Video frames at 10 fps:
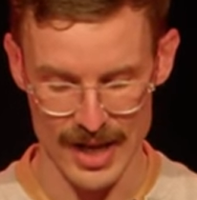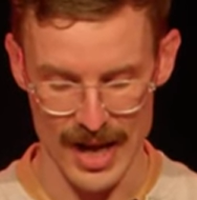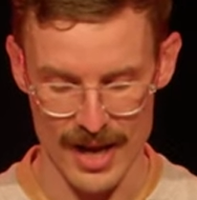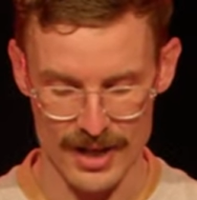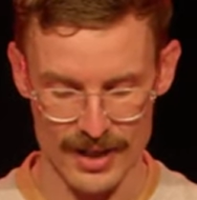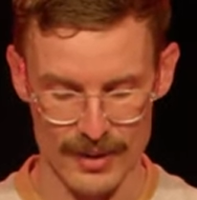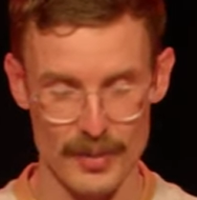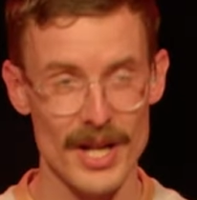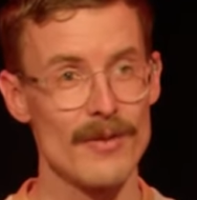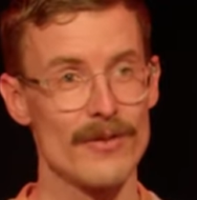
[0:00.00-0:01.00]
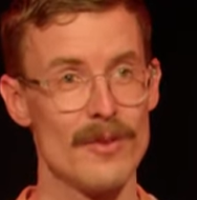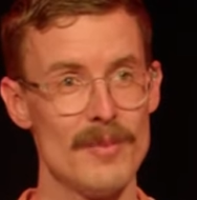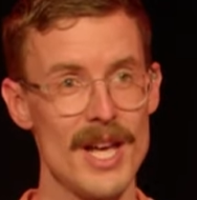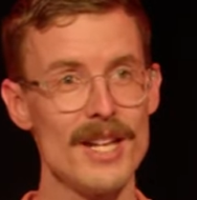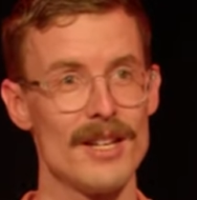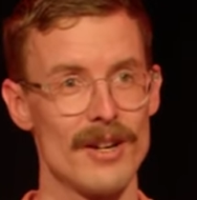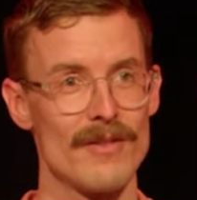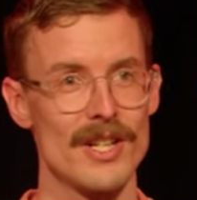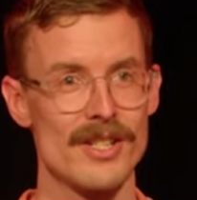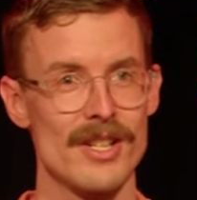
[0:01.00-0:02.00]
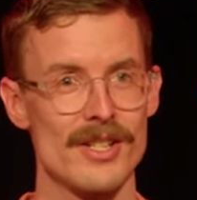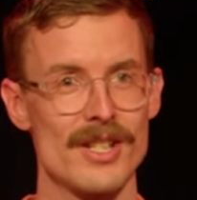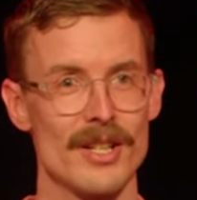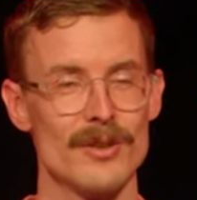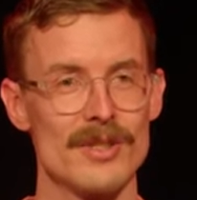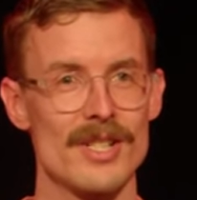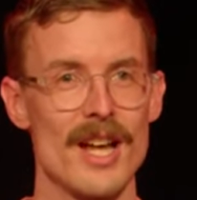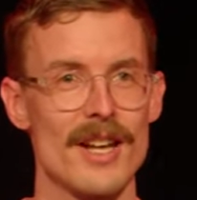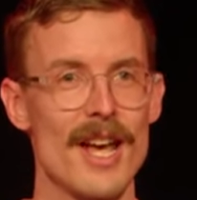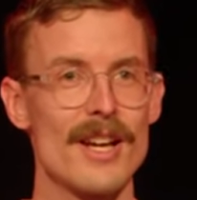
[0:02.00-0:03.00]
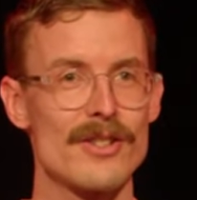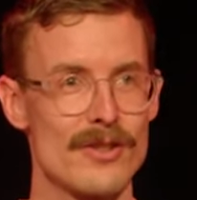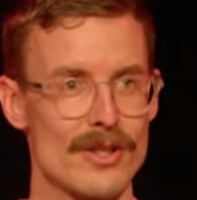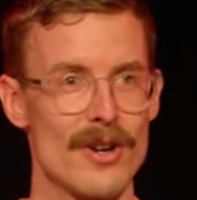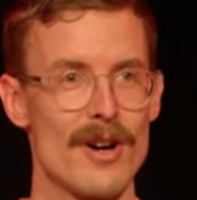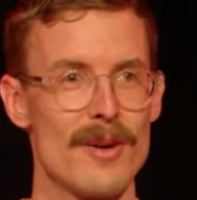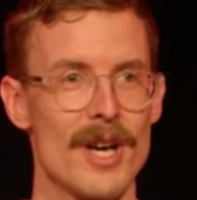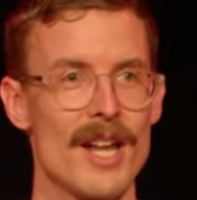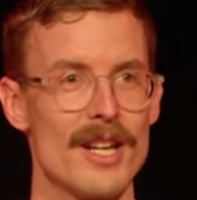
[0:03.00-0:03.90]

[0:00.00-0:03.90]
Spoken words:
But for many of us as singles, that extra time and